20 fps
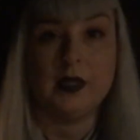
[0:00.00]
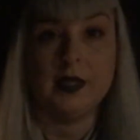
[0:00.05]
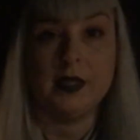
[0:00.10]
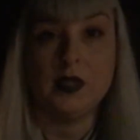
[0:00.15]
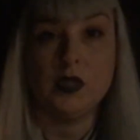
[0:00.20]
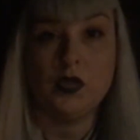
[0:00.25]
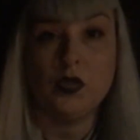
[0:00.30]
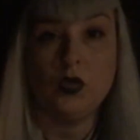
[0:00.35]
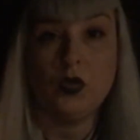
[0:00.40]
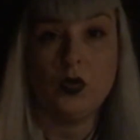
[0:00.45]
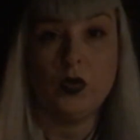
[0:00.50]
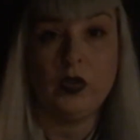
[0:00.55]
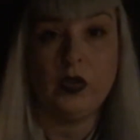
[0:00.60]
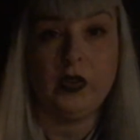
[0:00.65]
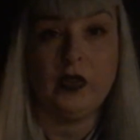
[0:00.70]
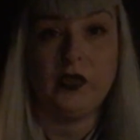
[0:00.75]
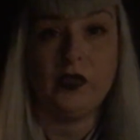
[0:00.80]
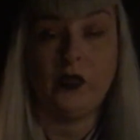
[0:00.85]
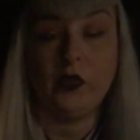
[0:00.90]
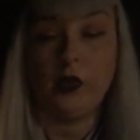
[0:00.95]
essential
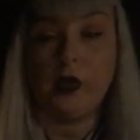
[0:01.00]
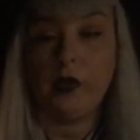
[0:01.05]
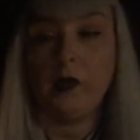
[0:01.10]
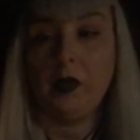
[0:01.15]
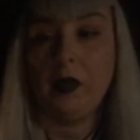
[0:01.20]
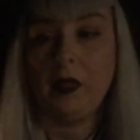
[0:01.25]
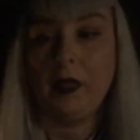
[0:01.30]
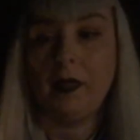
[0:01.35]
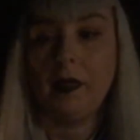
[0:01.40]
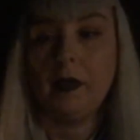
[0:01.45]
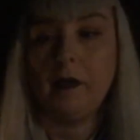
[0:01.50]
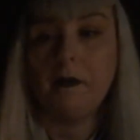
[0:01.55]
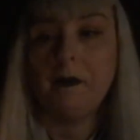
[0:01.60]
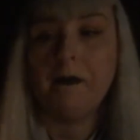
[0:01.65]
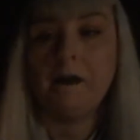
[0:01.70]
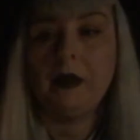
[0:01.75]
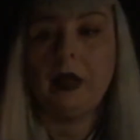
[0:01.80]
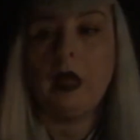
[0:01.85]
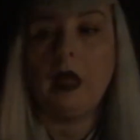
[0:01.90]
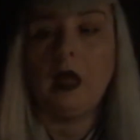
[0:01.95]
oils for the month.
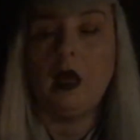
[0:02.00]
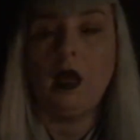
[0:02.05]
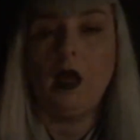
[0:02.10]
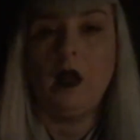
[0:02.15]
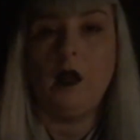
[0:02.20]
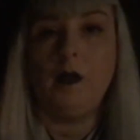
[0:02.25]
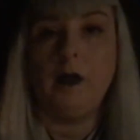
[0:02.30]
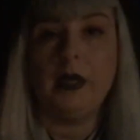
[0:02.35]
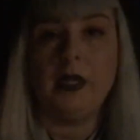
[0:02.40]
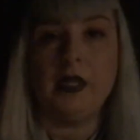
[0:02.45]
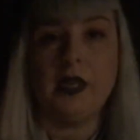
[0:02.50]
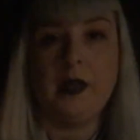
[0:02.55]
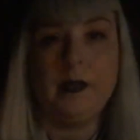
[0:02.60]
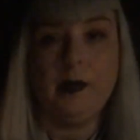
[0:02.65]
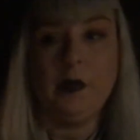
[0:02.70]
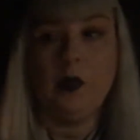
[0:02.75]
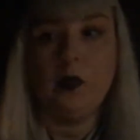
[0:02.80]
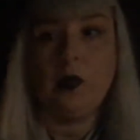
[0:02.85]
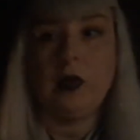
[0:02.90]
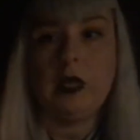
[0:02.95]
My
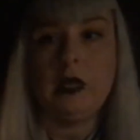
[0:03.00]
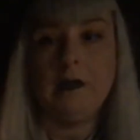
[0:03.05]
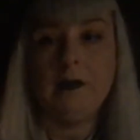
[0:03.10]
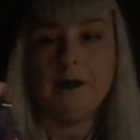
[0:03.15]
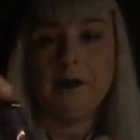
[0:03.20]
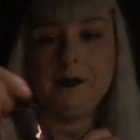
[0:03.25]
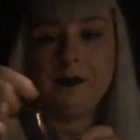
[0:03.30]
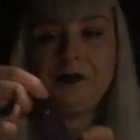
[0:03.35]
top three,